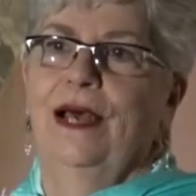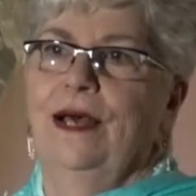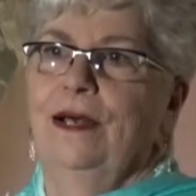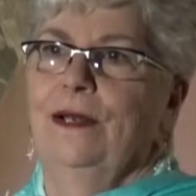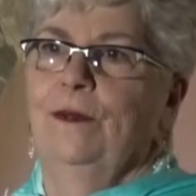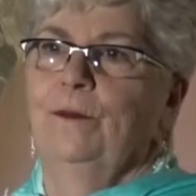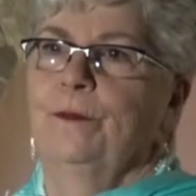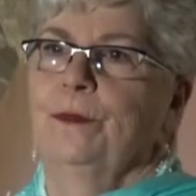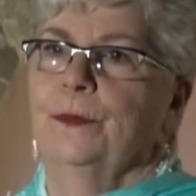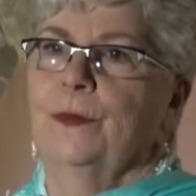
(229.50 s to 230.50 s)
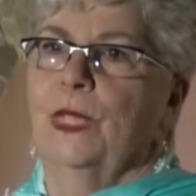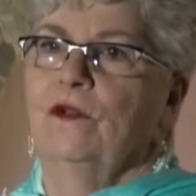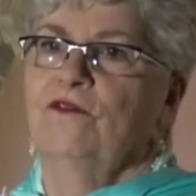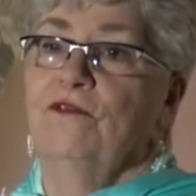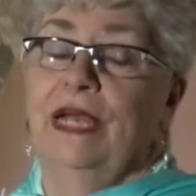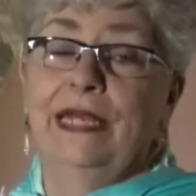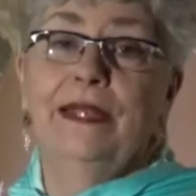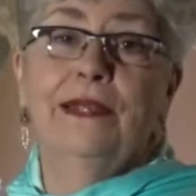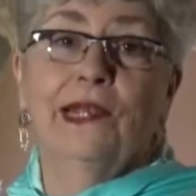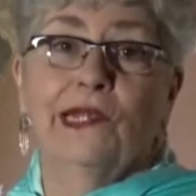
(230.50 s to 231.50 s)
um,
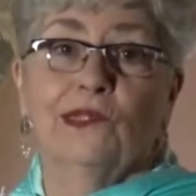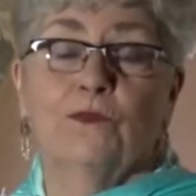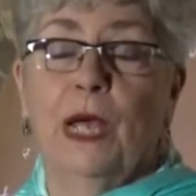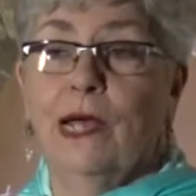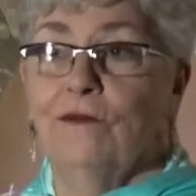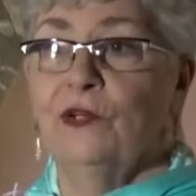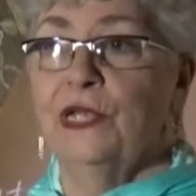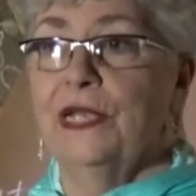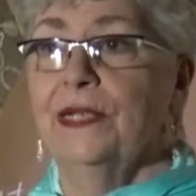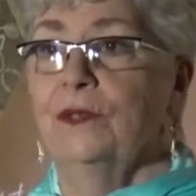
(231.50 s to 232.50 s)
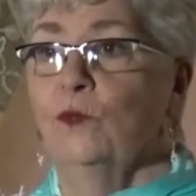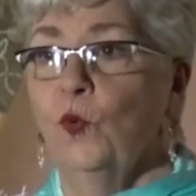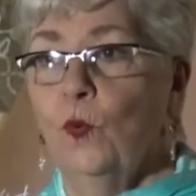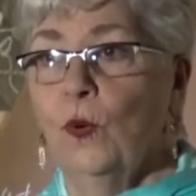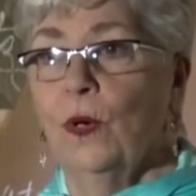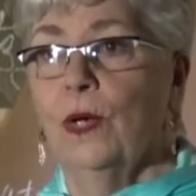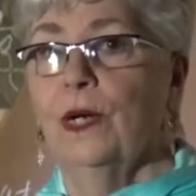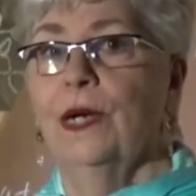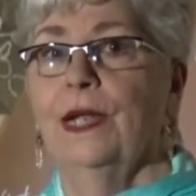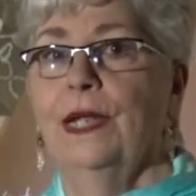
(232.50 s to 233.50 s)
fighting against poverty and
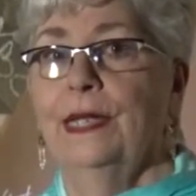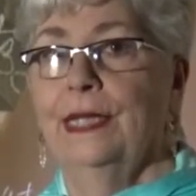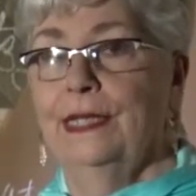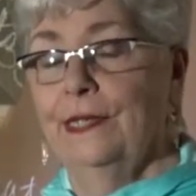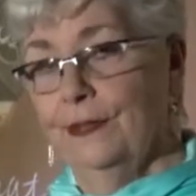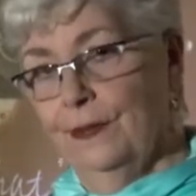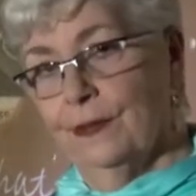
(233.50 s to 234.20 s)
war and